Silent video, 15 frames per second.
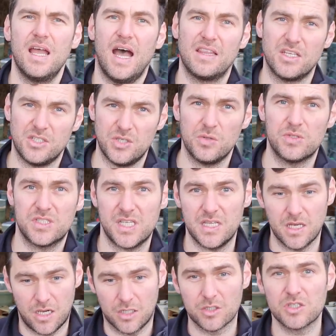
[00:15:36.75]
and then you'd see
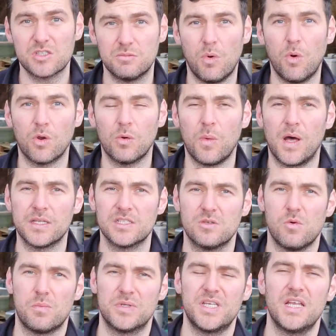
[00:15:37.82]
the kind of smaller ones that
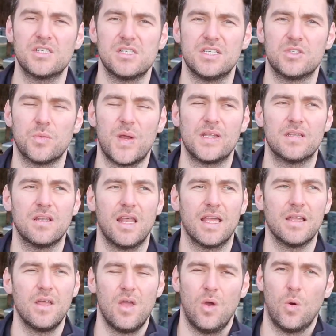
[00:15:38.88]
were potentially
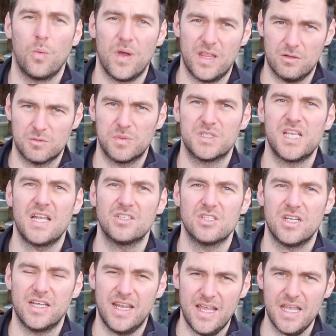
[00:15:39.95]
dwindling or where there was
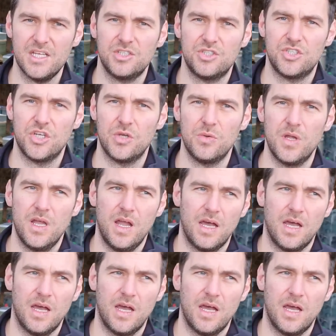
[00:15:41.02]
potentially an issue,